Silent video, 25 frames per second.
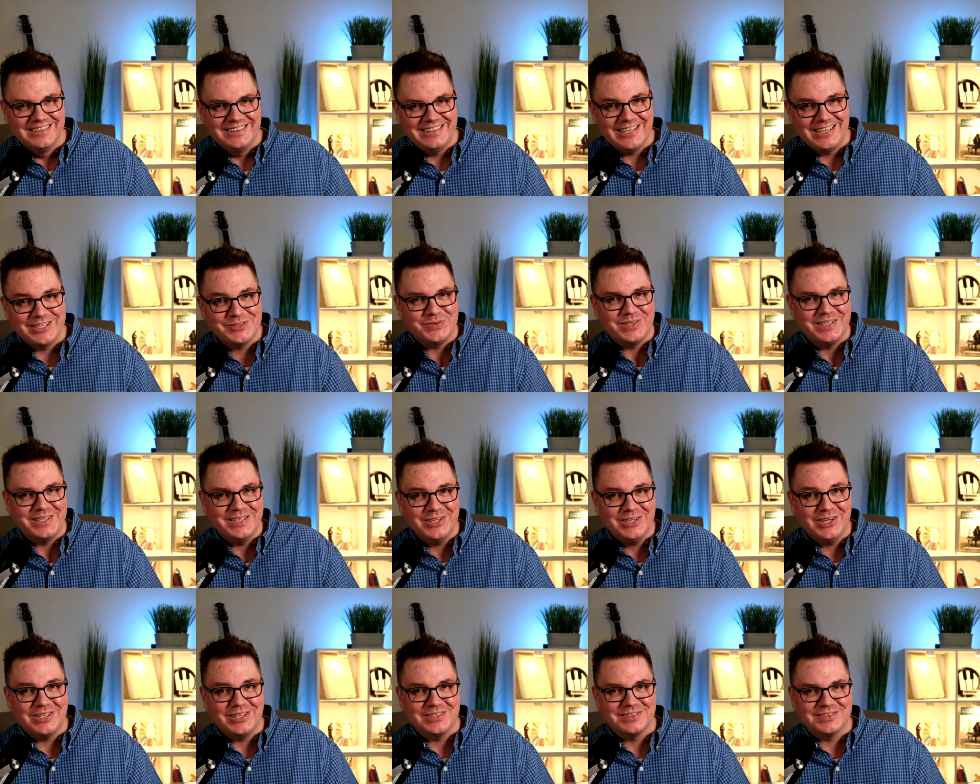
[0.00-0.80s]
that's what he
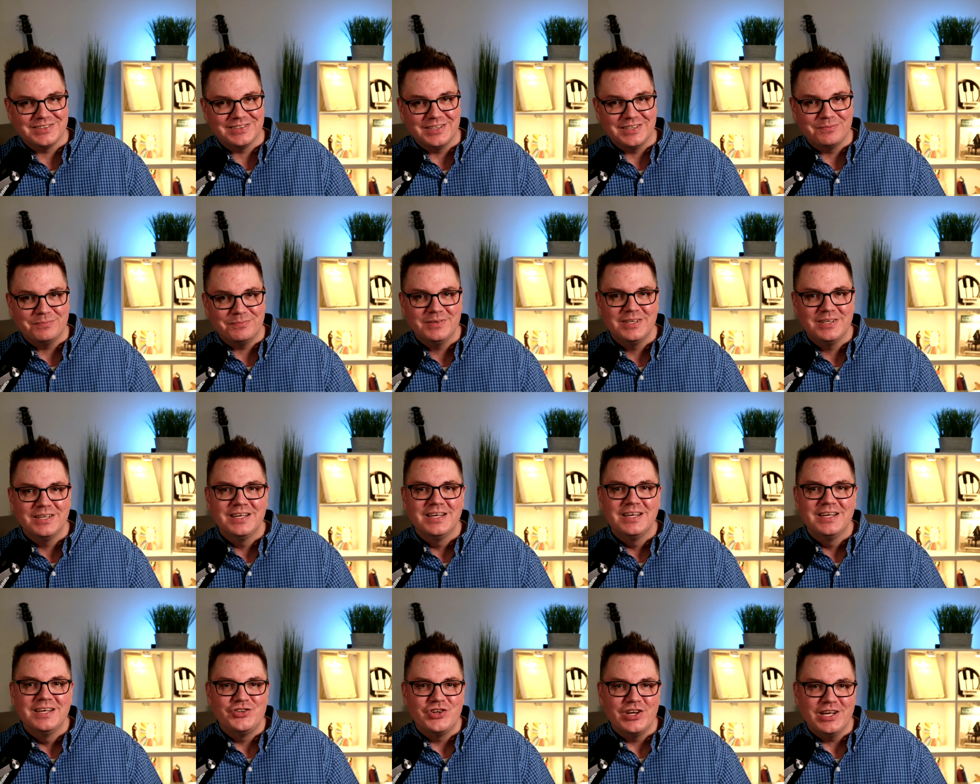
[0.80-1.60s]
calls them.
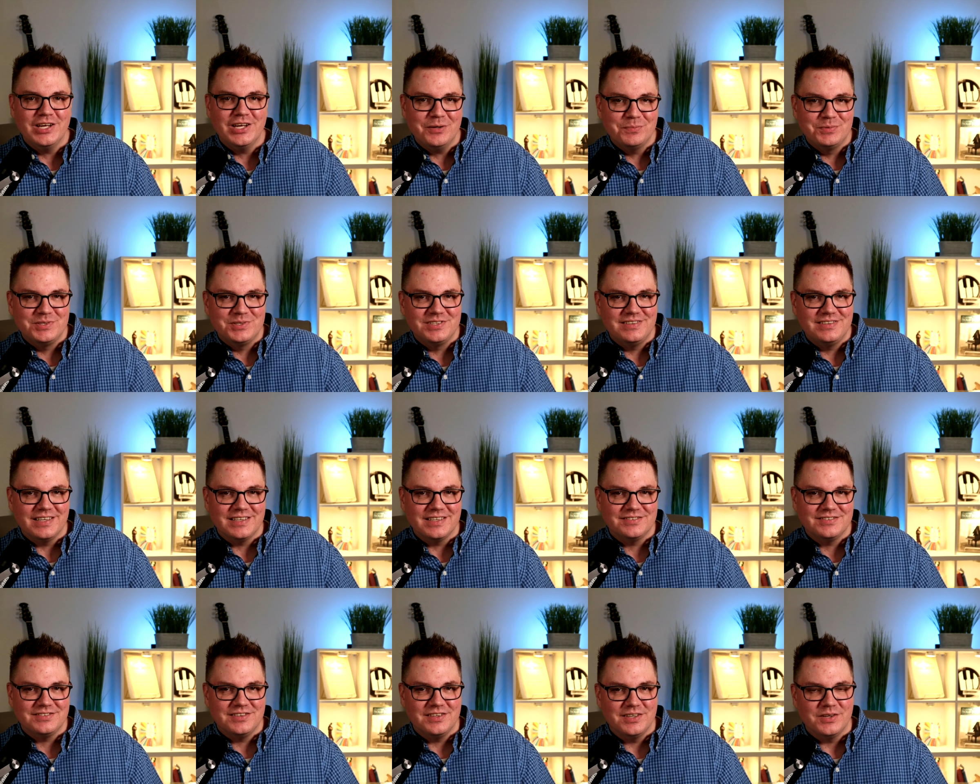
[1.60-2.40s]
Jacob
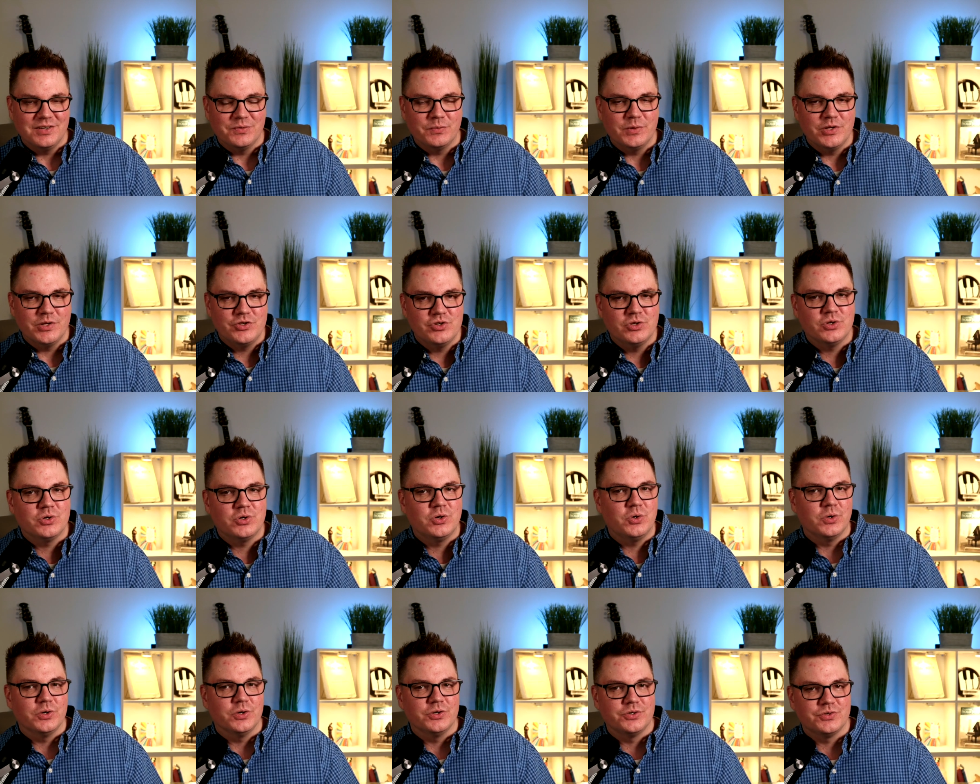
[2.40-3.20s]
sticks to the original
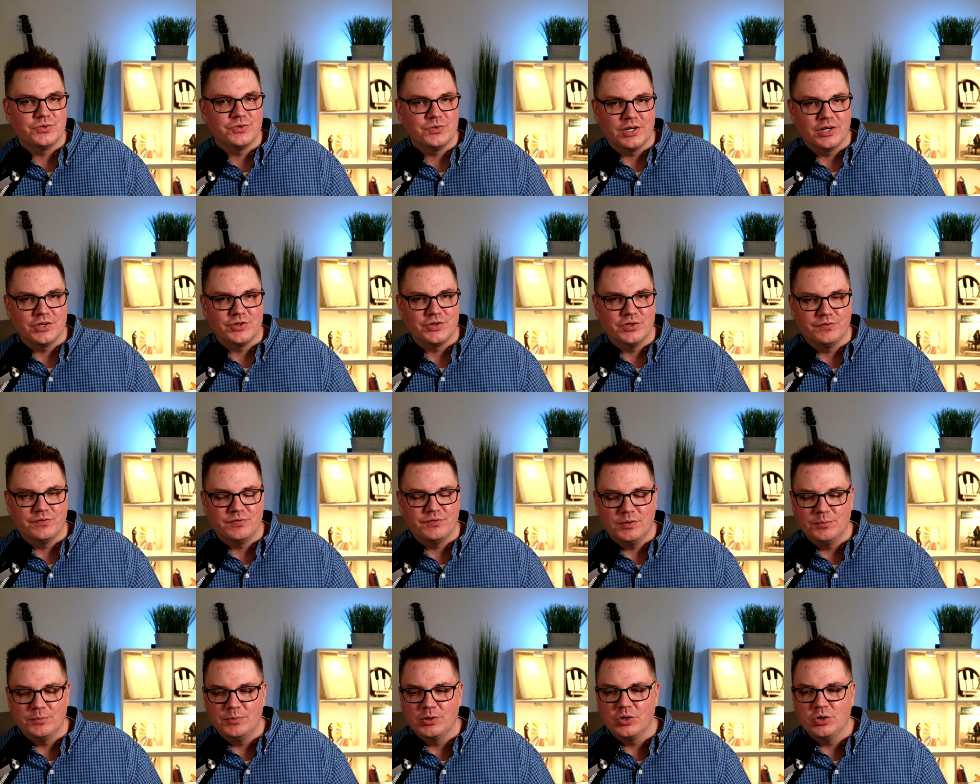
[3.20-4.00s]
chord structure
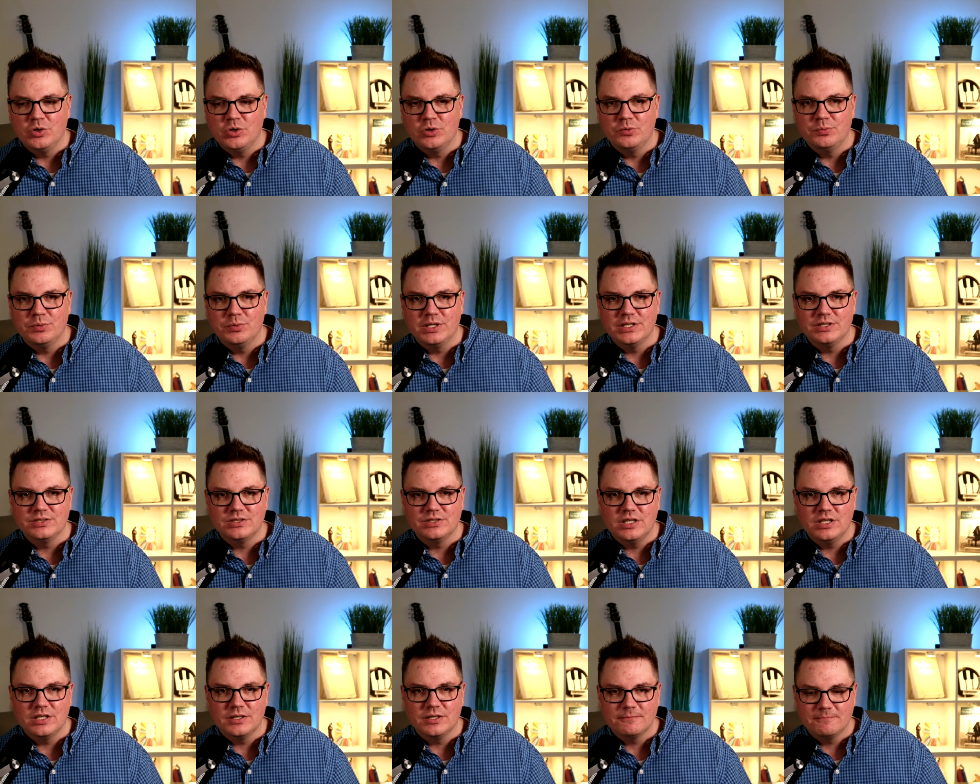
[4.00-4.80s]
from the Coldplay
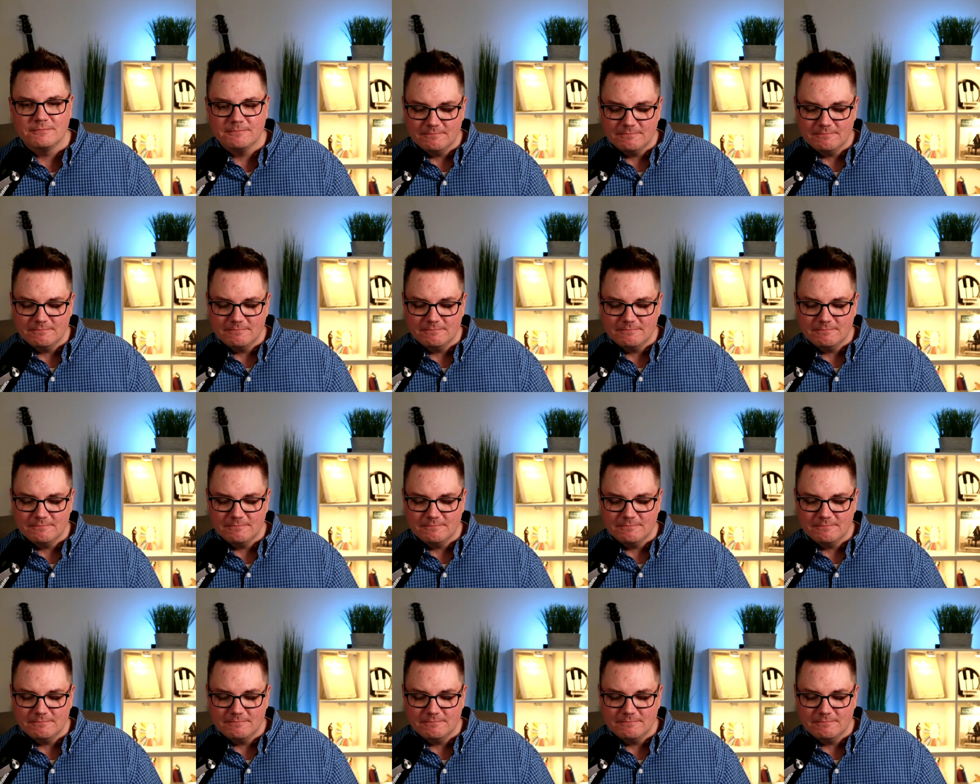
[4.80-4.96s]
song.